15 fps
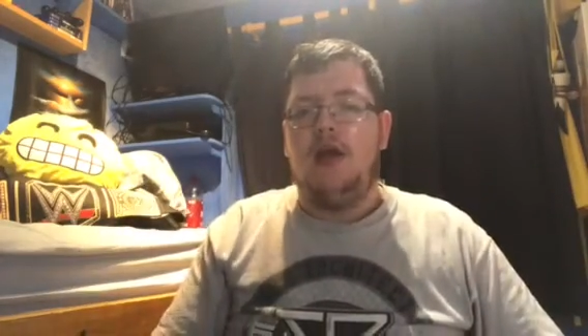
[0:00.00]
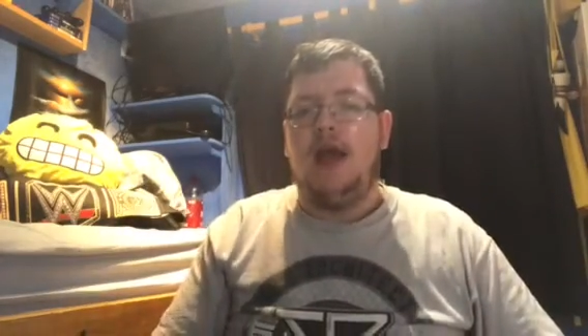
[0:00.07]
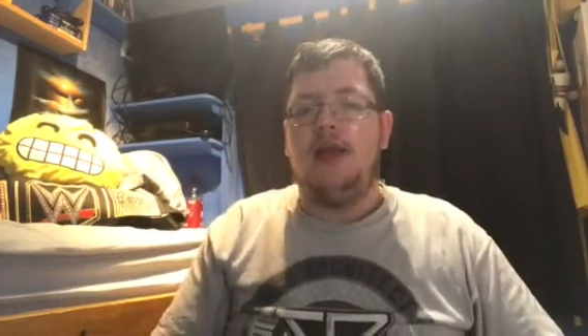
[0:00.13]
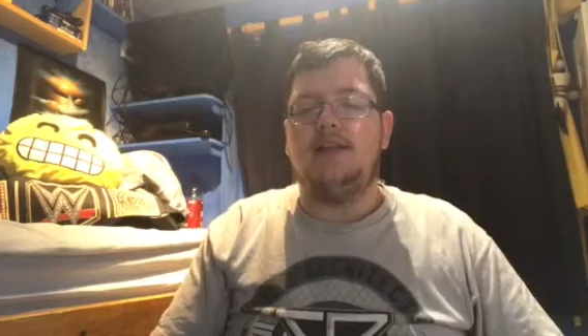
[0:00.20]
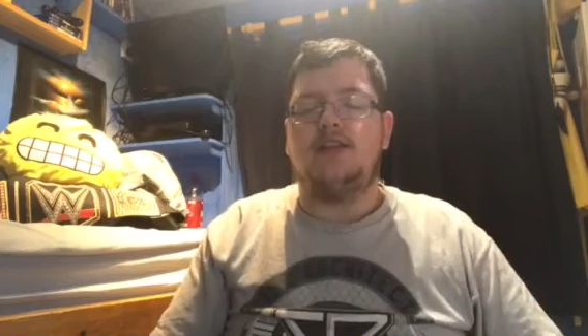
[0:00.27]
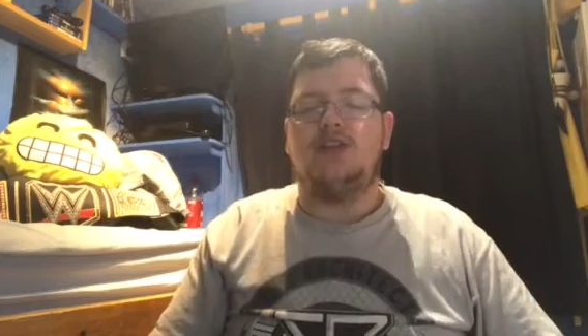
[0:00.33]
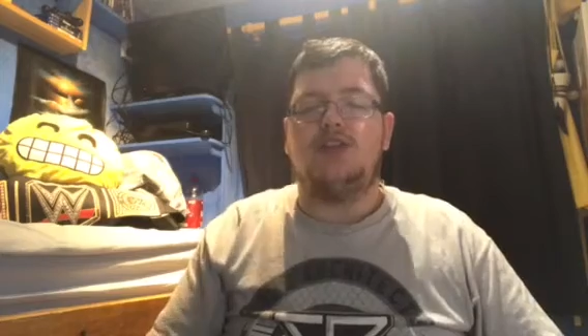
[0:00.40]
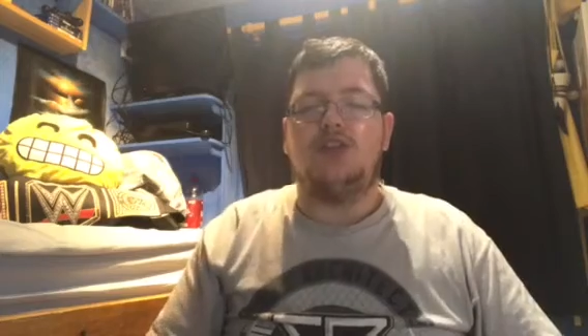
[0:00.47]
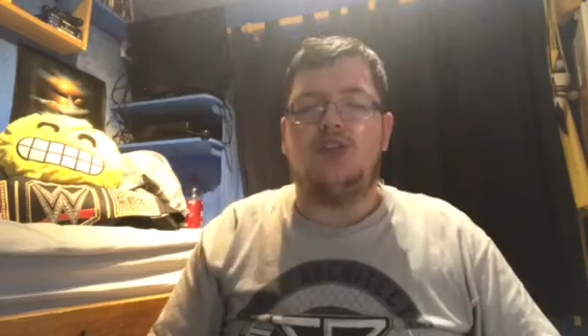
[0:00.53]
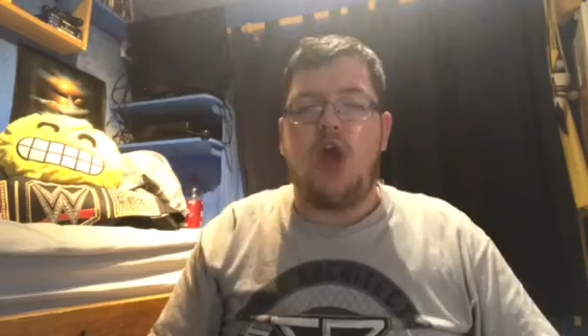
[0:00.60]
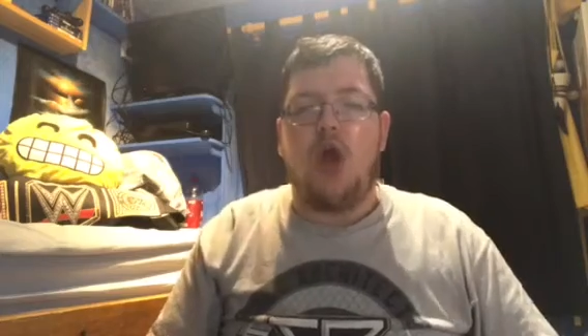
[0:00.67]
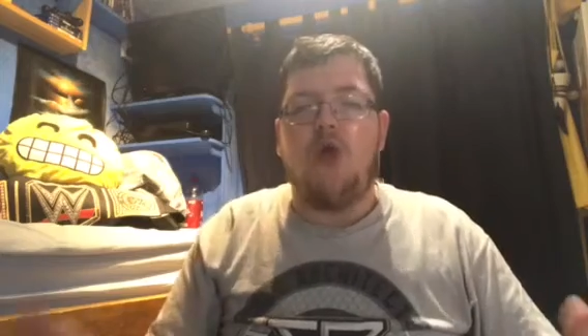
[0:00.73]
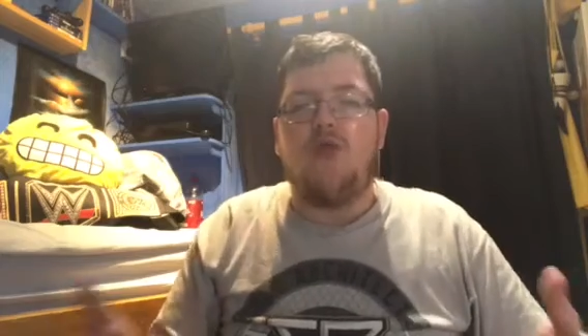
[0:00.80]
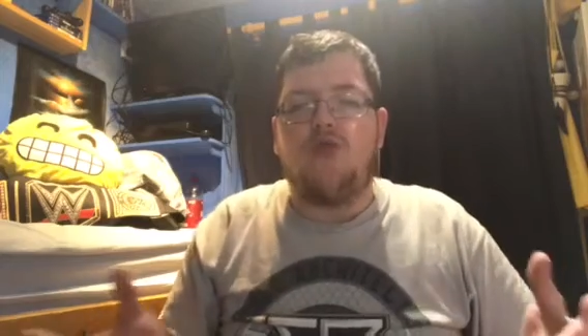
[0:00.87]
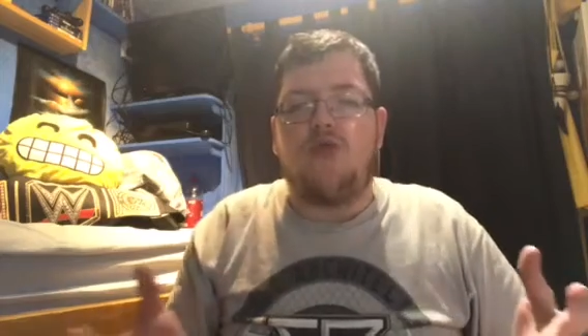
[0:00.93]
It's
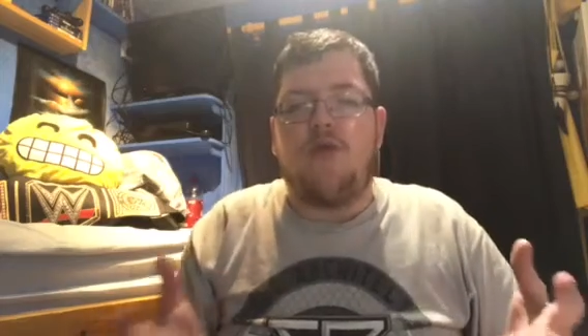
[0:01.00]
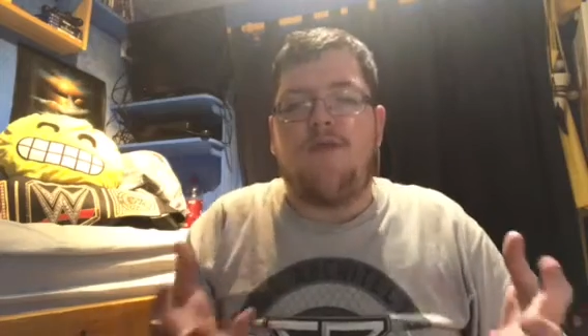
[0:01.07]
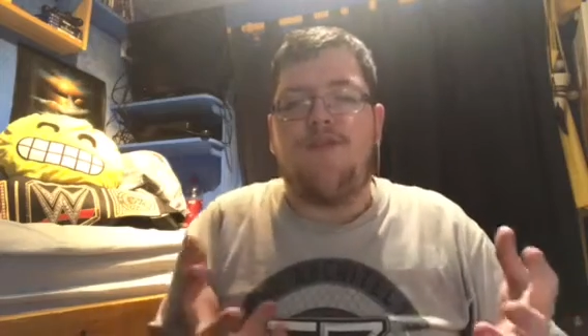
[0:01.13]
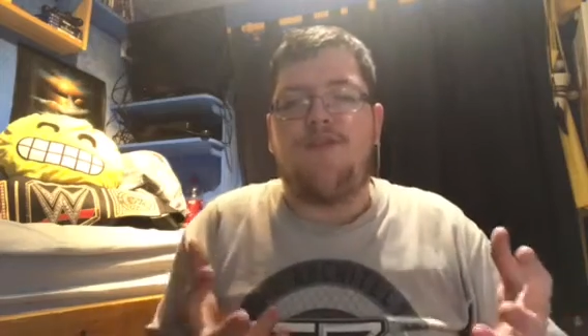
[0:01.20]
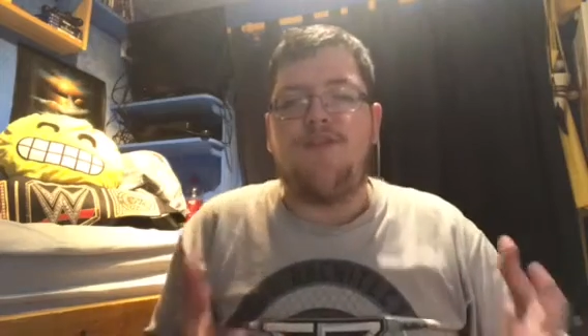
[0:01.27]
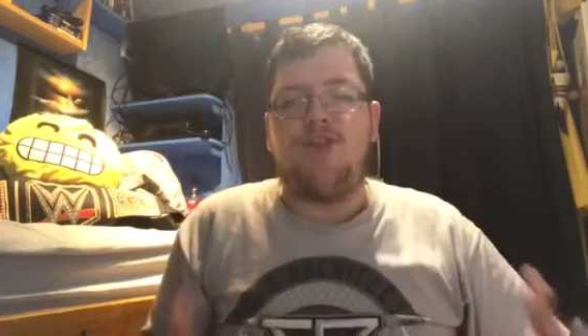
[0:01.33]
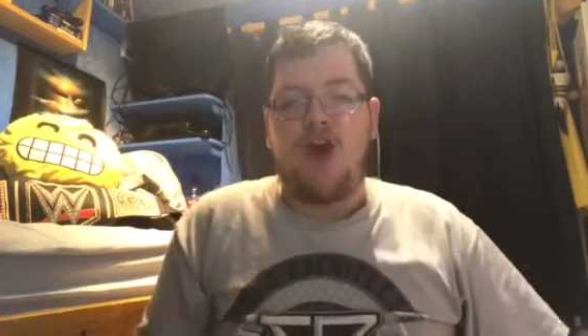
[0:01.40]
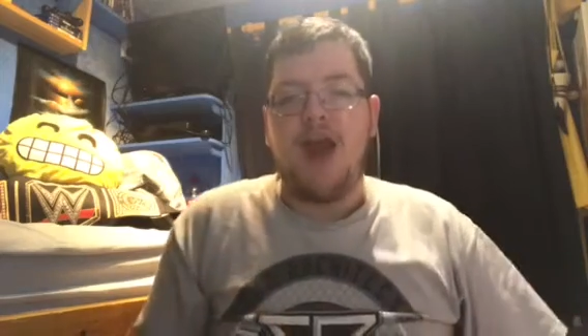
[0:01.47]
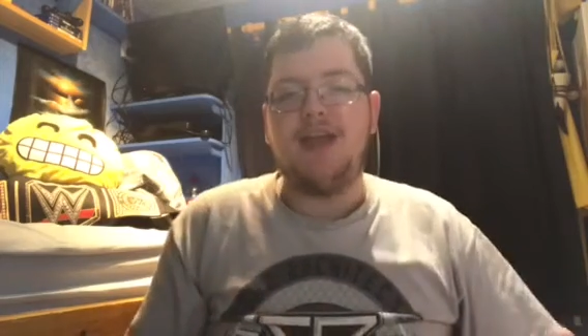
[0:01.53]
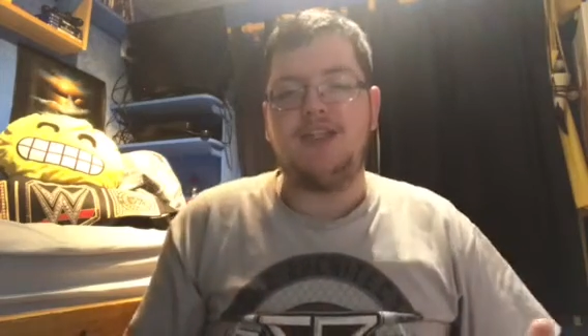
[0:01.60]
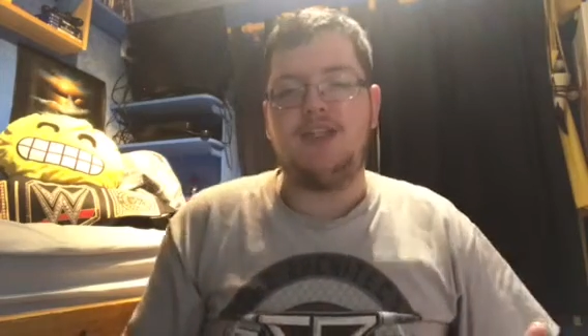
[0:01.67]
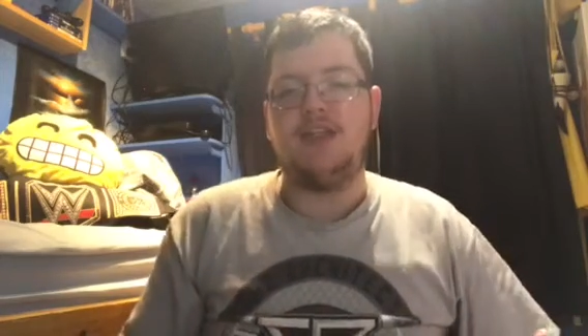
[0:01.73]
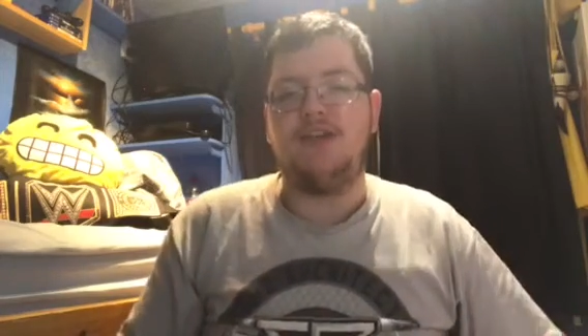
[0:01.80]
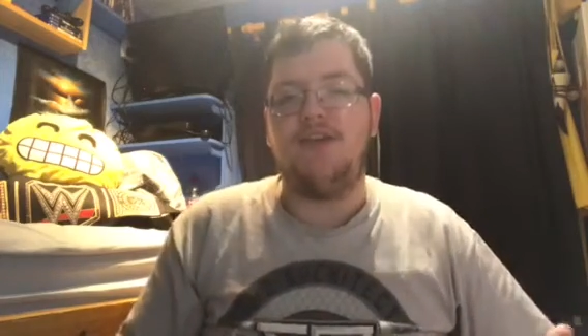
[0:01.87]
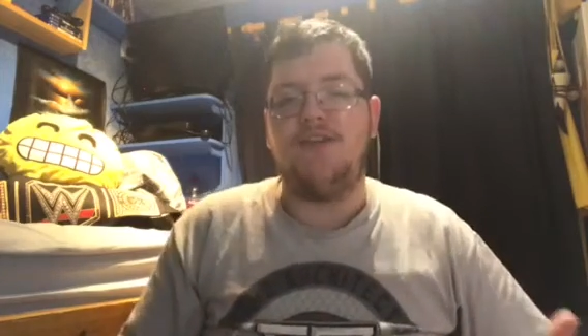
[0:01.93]
so
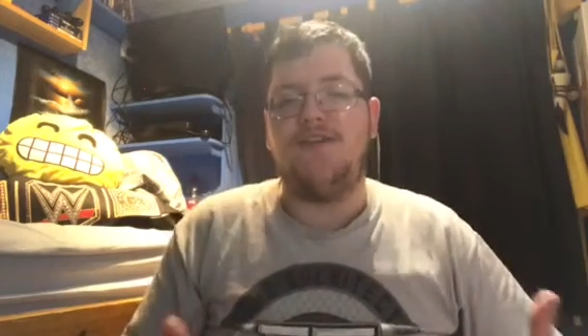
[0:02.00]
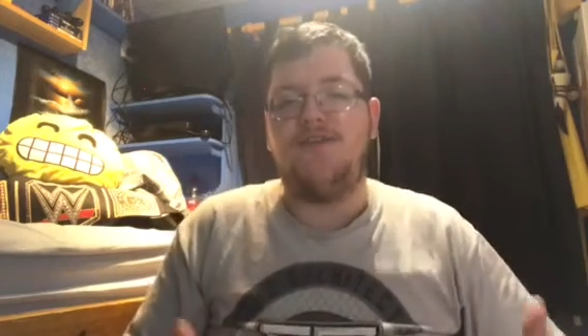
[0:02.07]
refreshing to